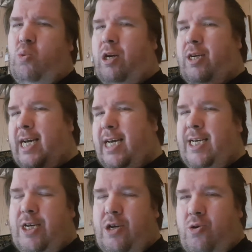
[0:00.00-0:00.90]
one day
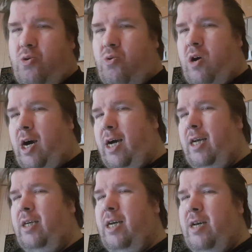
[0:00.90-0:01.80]
you
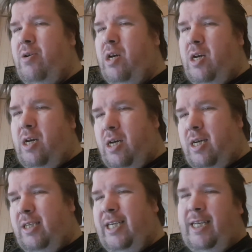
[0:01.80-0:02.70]

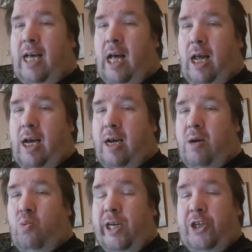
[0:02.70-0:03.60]
sit
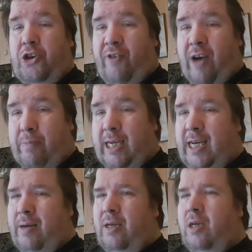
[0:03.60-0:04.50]
with your
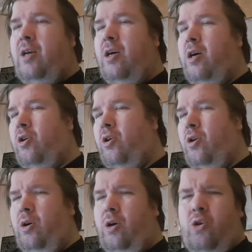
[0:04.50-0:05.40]
family
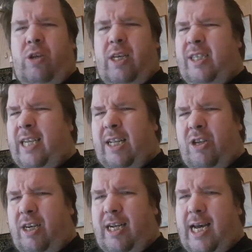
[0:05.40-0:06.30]
on a
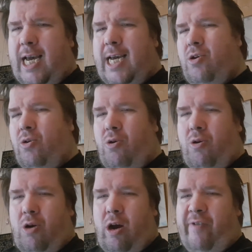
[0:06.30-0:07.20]
Saturday
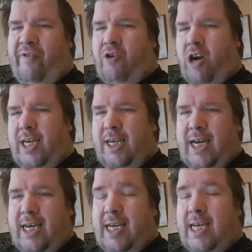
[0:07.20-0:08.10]
or a
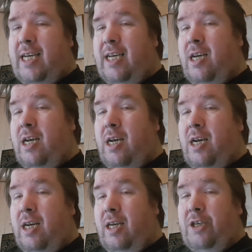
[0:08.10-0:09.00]
Friday
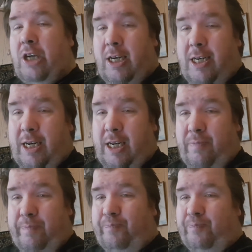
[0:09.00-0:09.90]
night